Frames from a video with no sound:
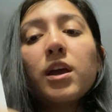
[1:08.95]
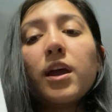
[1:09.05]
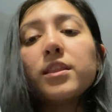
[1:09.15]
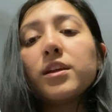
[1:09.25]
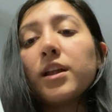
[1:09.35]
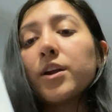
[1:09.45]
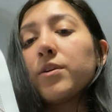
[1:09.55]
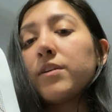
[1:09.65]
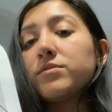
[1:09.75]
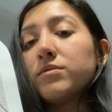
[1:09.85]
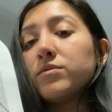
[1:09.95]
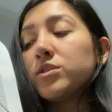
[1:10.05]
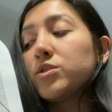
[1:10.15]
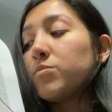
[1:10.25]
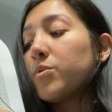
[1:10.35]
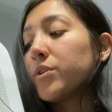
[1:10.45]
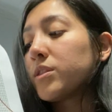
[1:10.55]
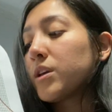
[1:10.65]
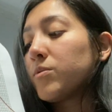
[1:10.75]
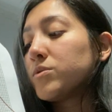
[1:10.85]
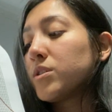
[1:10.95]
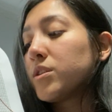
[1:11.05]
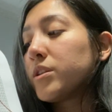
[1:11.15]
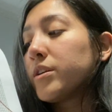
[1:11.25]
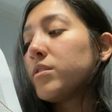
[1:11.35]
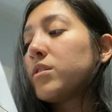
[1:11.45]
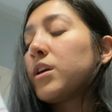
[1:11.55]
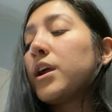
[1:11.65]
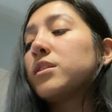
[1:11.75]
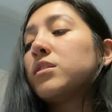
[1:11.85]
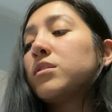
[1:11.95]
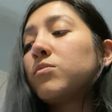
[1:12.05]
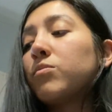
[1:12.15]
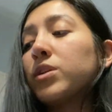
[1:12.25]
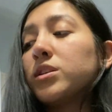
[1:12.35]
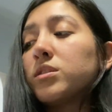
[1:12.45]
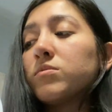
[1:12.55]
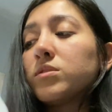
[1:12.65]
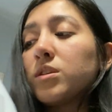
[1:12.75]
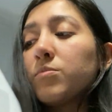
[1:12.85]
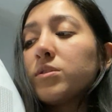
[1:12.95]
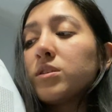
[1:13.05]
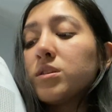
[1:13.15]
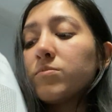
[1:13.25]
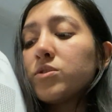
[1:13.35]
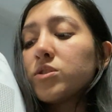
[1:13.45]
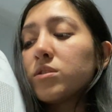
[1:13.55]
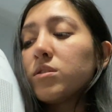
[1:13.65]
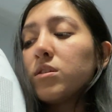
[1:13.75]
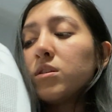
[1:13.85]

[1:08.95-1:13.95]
And then I graphed every single point that was on there. And what I did was I put the temperature